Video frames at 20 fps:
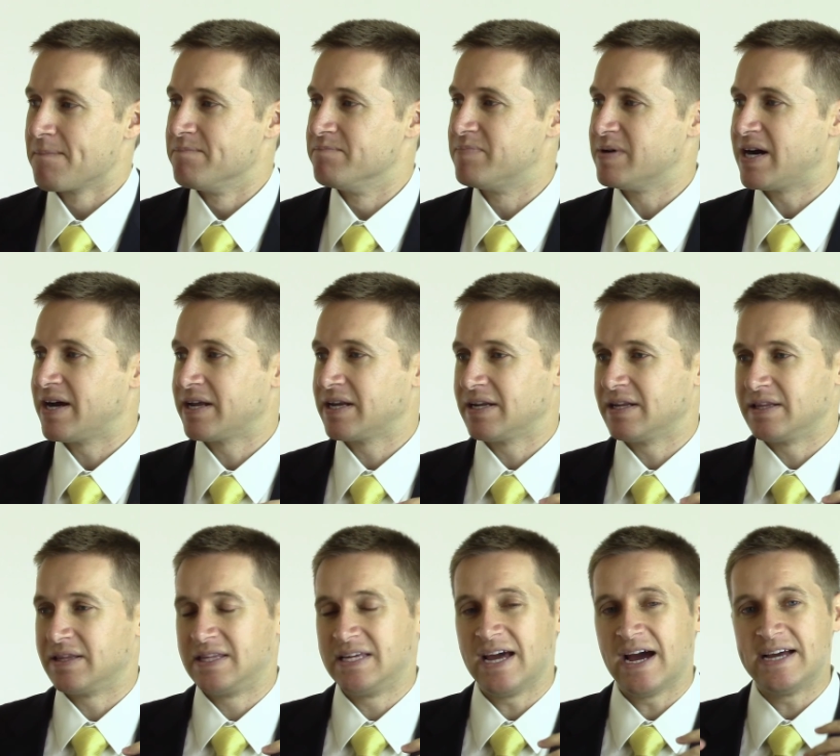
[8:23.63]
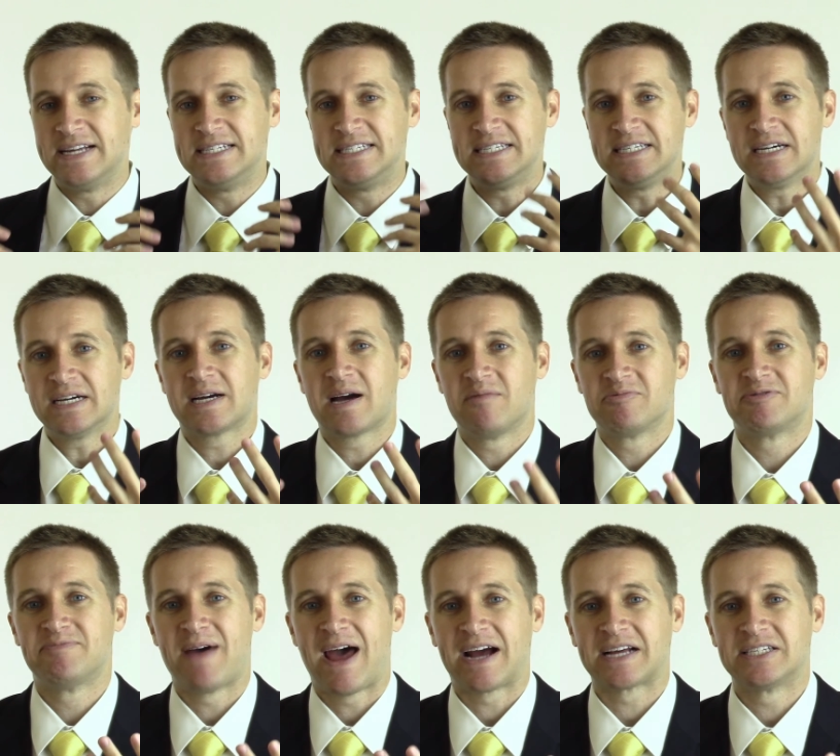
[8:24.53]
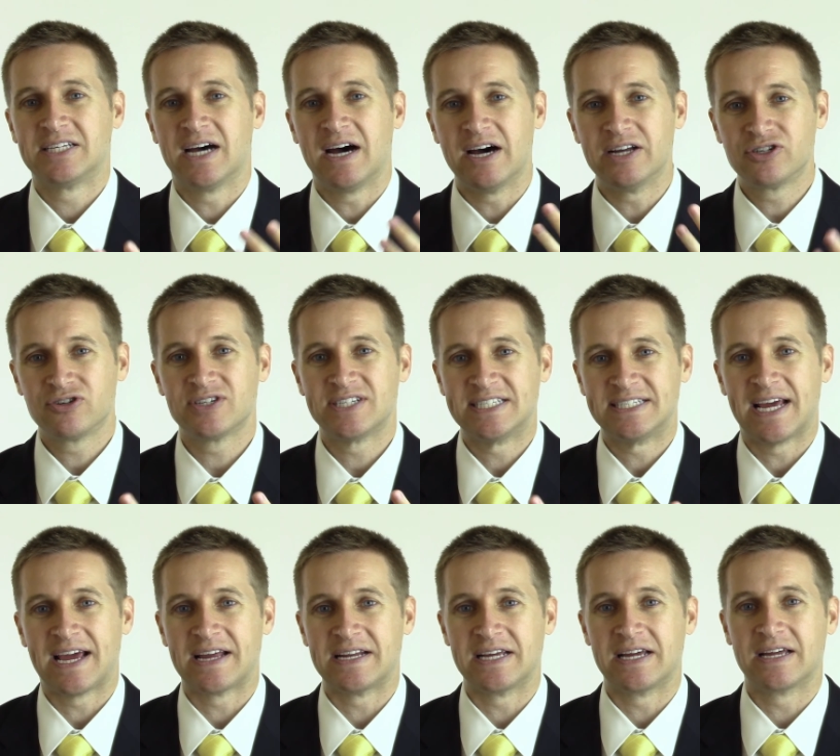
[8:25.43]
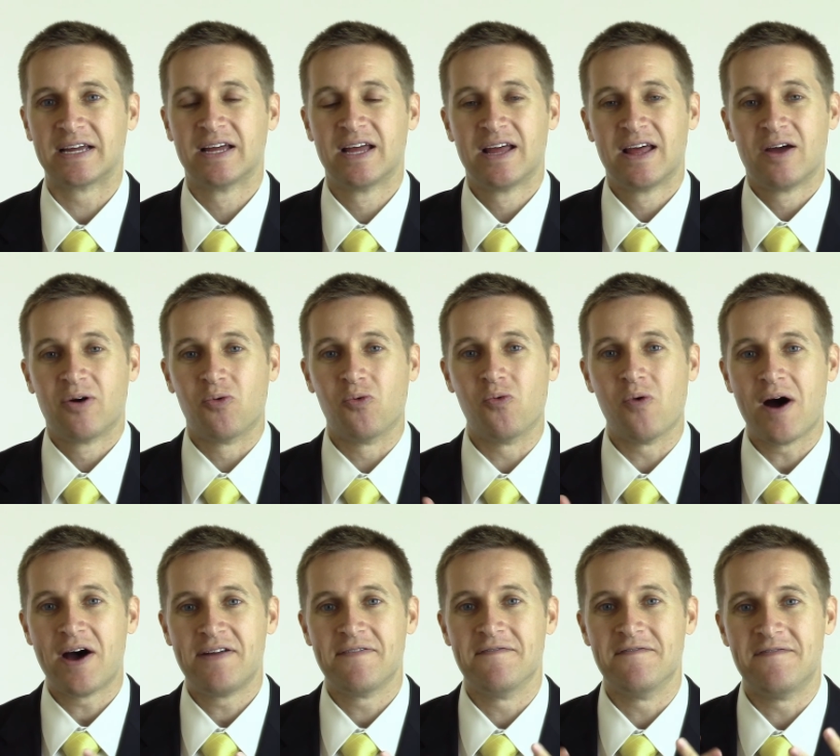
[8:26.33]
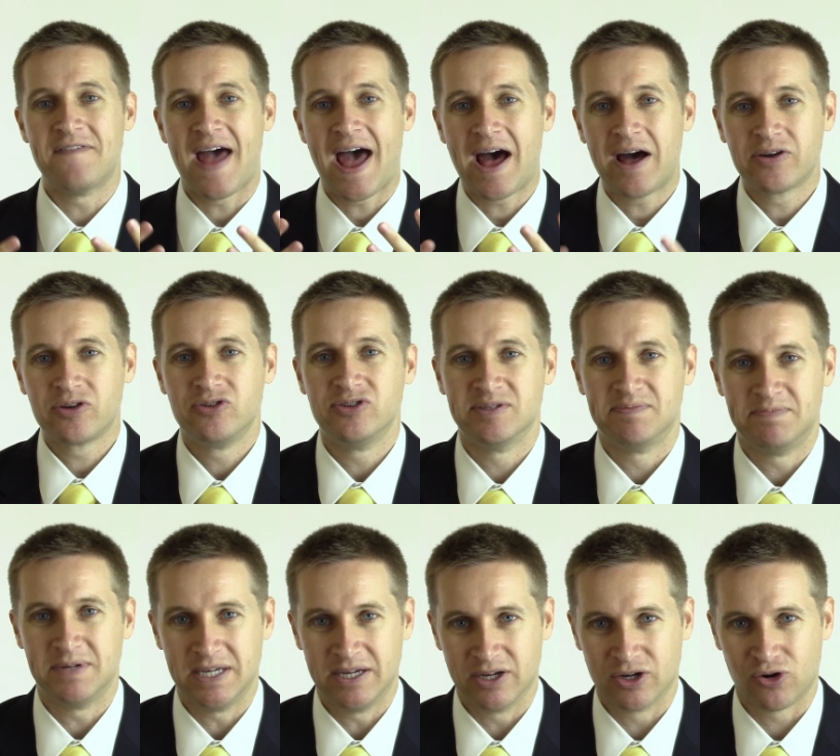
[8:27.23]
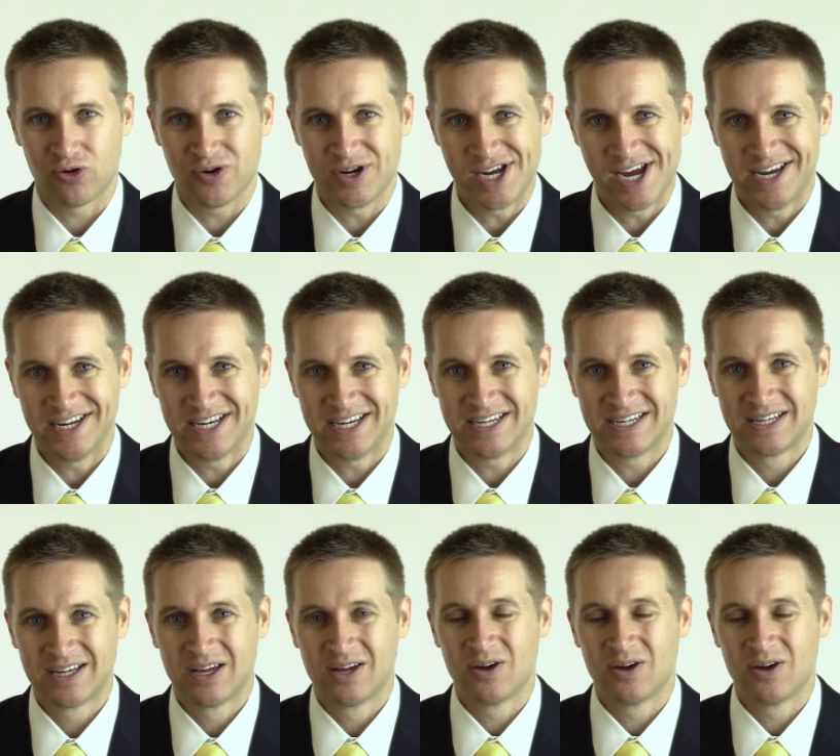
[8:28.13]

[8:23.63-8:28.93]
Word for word: But the idea comes back to understanding what value is being created.